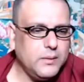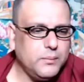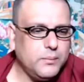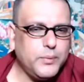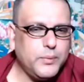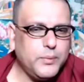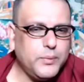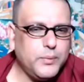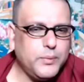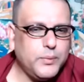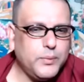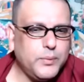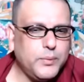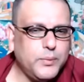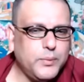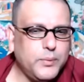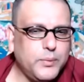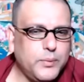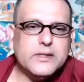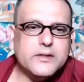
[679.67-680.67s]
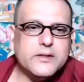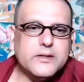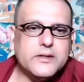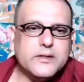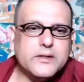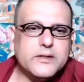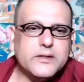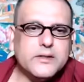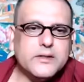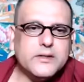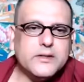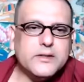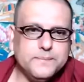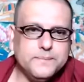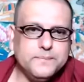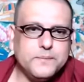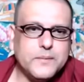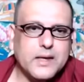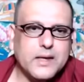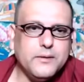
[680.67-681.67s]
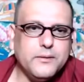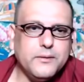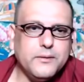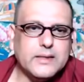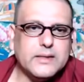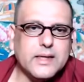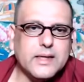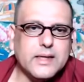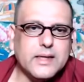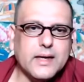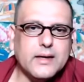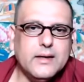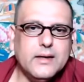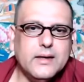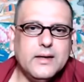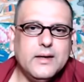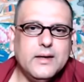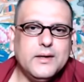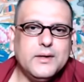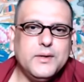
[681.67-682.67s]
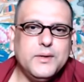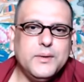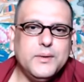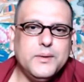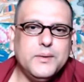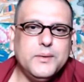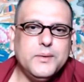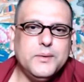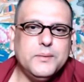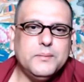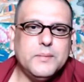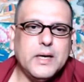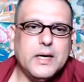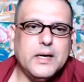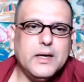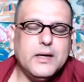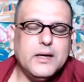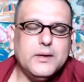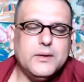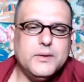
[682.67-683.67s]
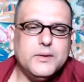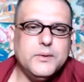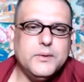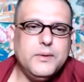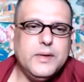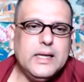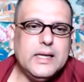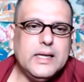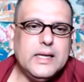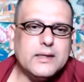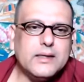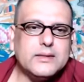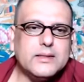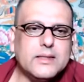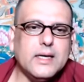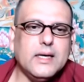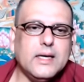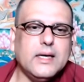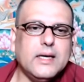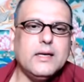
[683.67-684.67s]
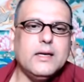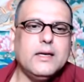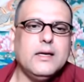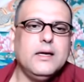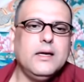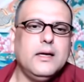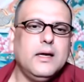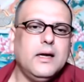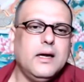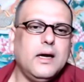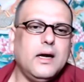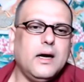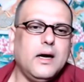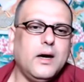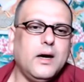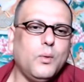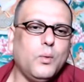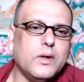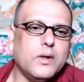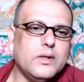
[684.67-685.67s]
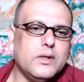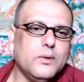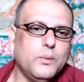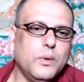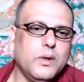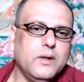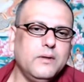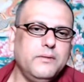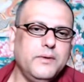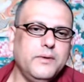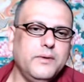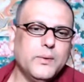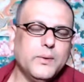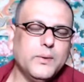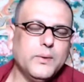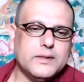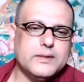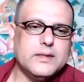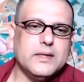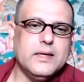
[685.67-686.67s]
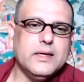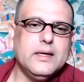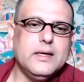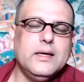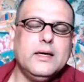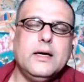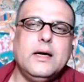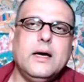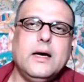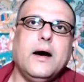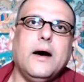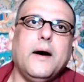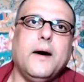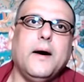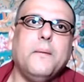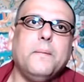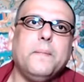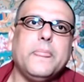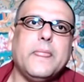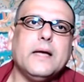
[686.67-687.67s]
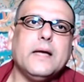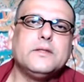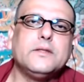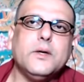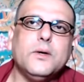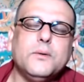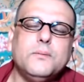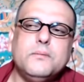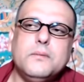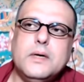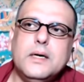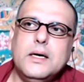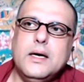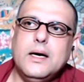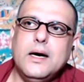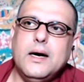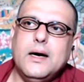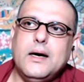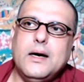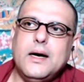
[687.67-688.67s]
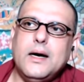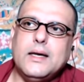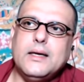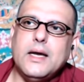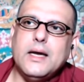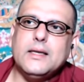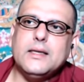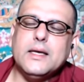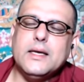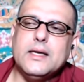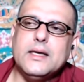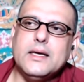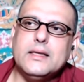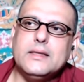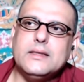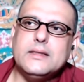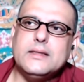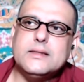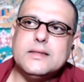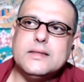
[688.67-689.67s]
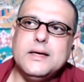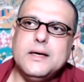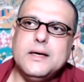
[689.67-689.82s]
push the boundaries of reason and reasoning to really understand what the worldview is. I think it's,